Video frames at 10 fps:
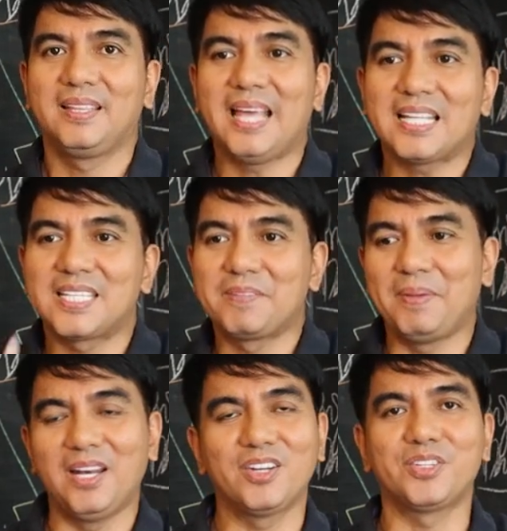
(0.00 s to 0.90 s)
That's
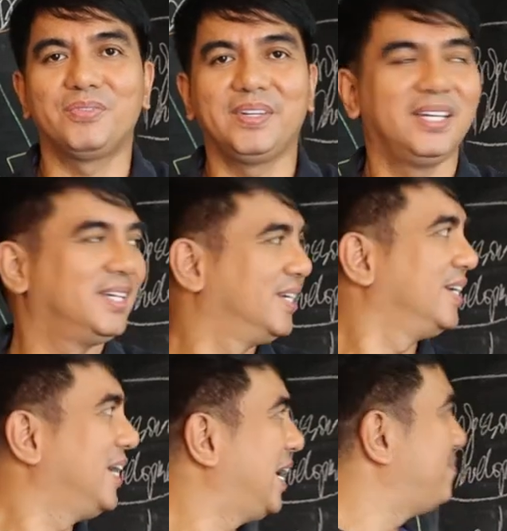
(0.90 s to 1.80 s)
philosophy.
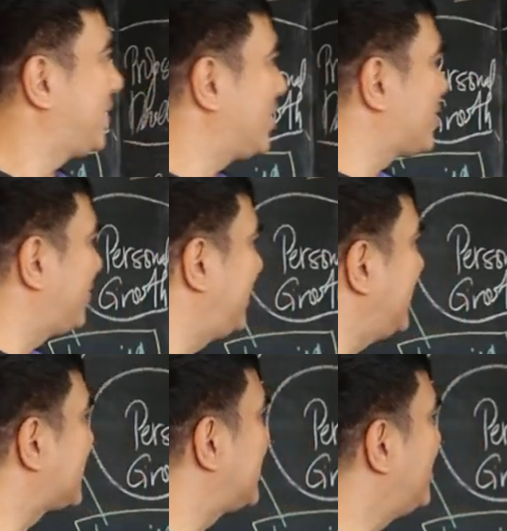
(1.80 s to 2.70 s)
And because of
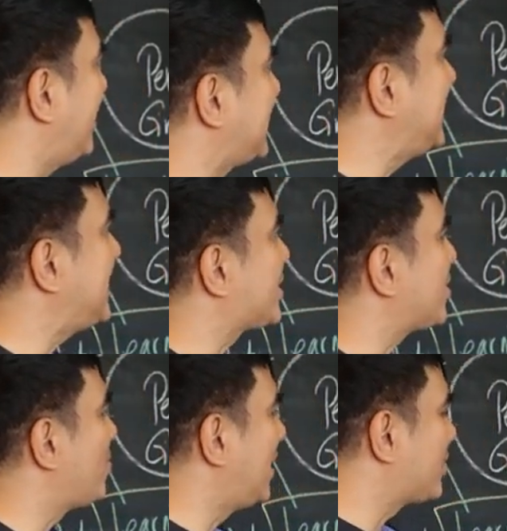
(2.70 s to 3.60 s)
this, you know, a
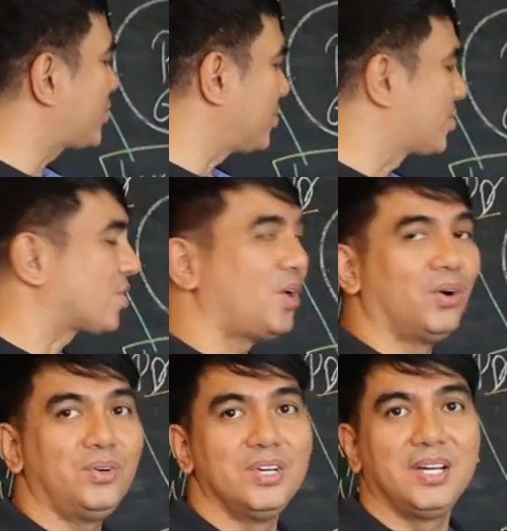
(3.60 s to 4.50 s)
teacher wants to
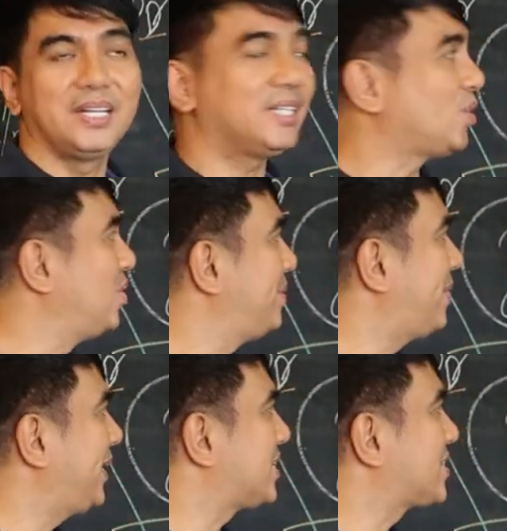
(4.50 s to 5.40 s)
grow not only
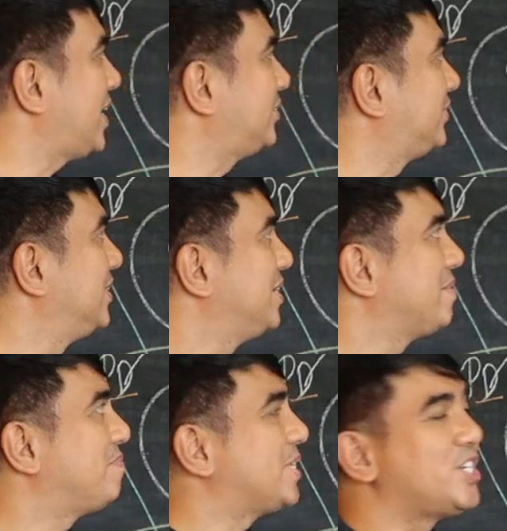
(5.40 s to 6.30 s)
by herself,
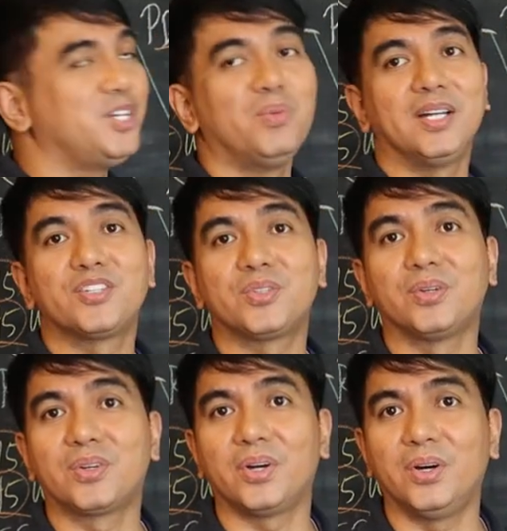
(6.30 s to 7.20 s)
but she wants
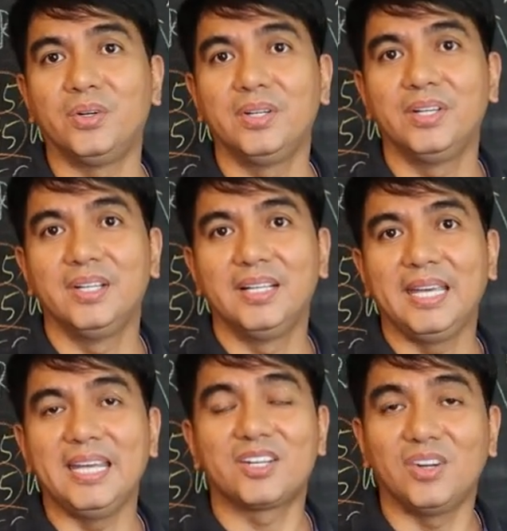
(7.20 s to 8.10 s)
to grow
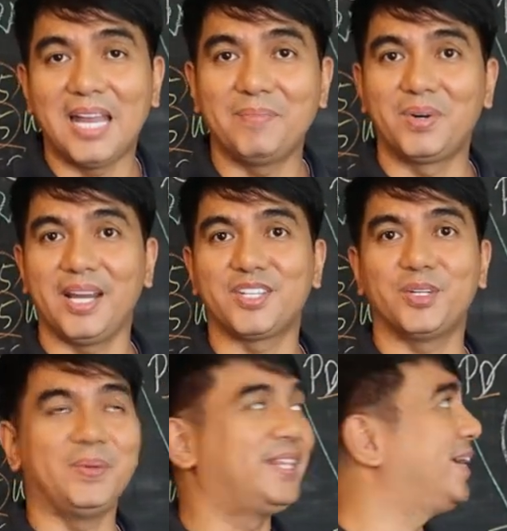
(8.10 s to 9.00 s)
in
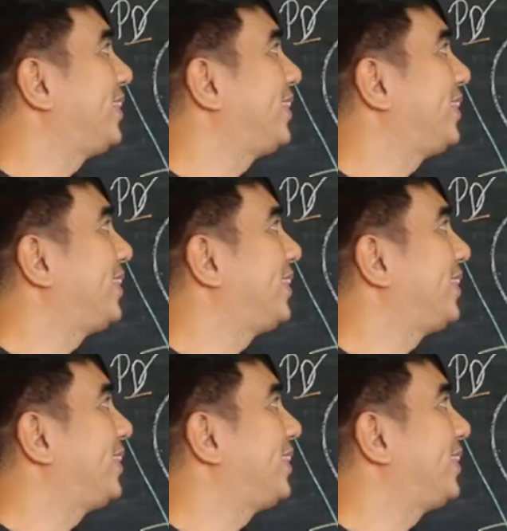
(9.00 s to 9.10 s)
collaboration with